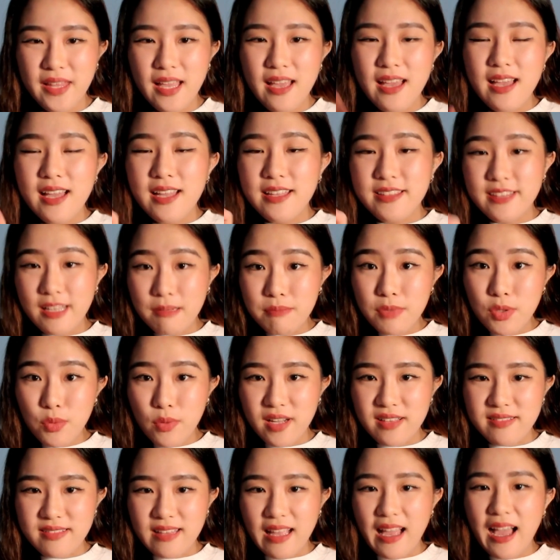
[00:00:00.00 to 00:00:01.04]
Number
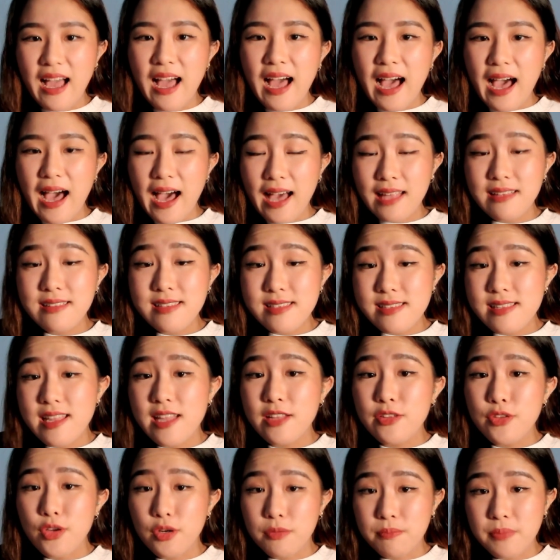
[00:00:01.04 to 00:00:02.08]
1,
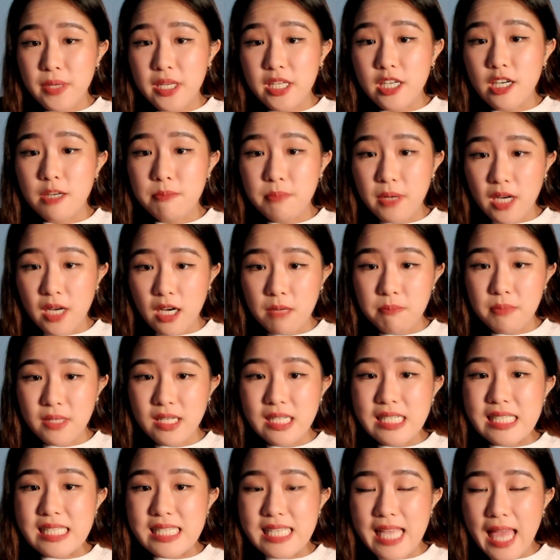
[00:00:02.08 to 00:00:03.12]
understand your bigger
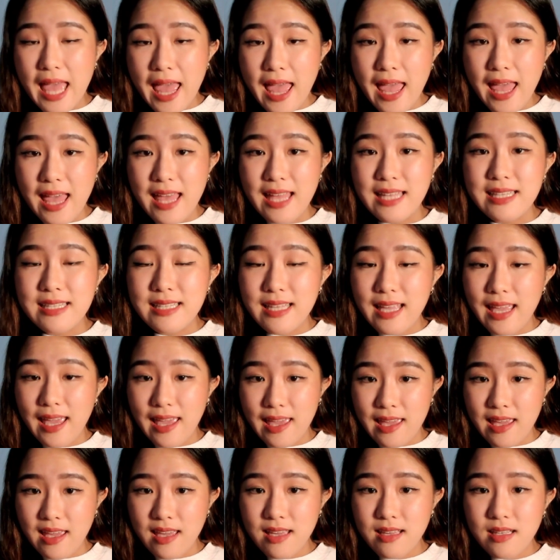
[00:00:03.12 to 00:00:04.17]
purpose, and
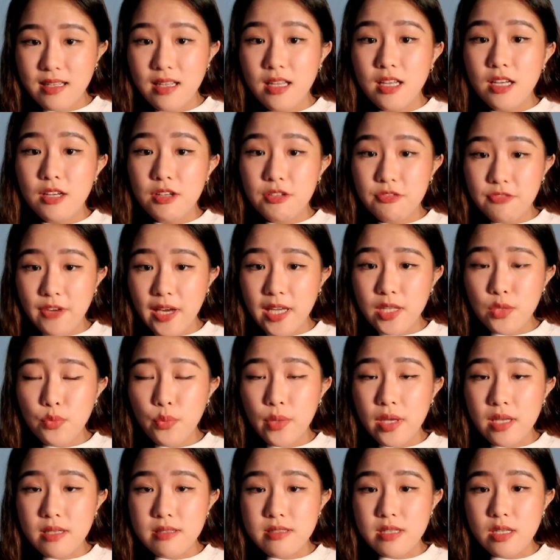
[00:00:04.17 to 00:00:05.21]
A, find
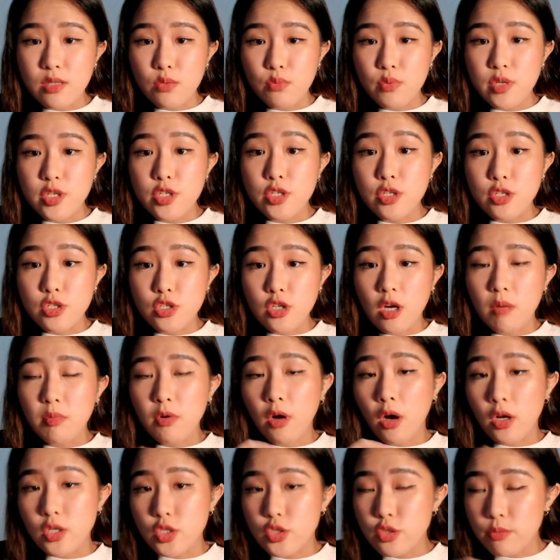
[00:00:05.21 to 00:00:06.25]
ways in which your job
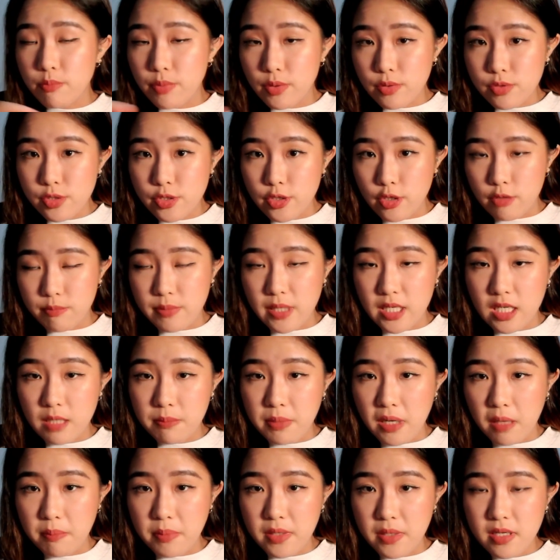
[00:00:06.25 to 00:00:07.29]
contributes to your bigger
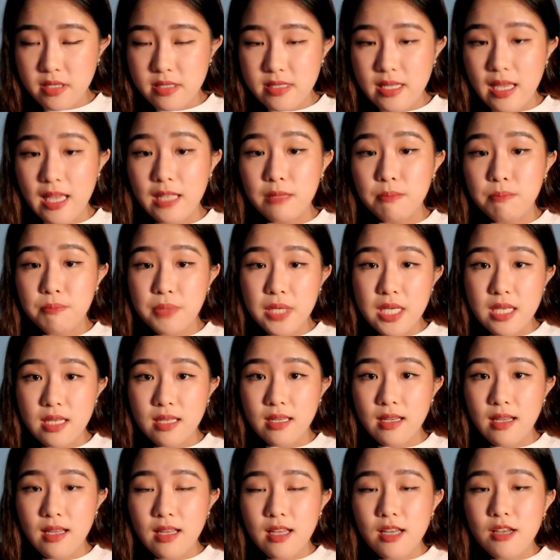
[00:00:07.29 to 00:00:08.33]
purpose, and
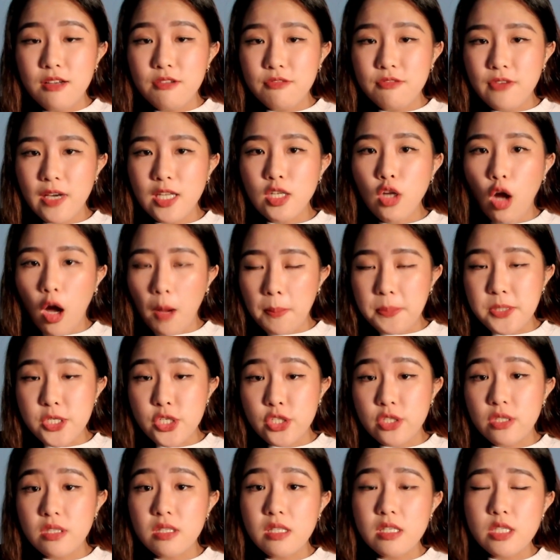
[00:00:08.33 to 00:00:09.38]
B, find
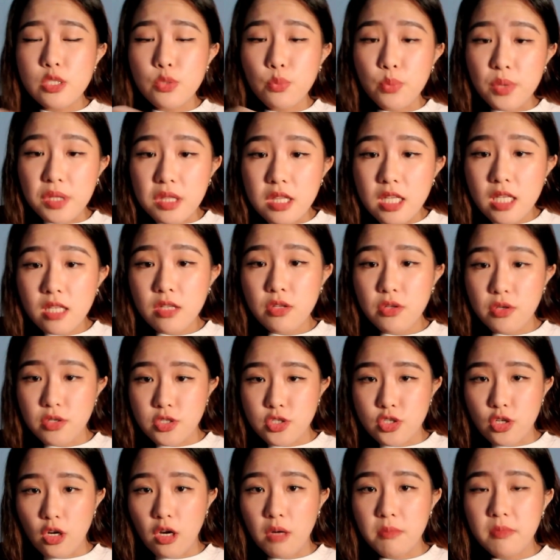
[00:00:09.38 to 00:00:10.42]
opportunities within your
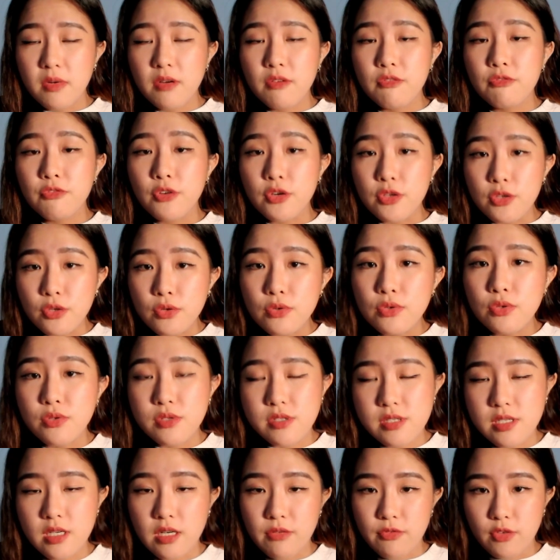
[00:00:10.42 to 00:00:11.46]
job for you to
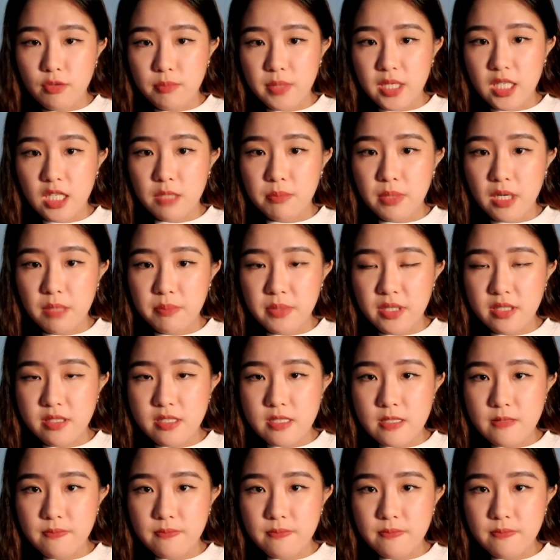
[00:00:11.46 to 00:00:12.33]
serve your bigger purpose.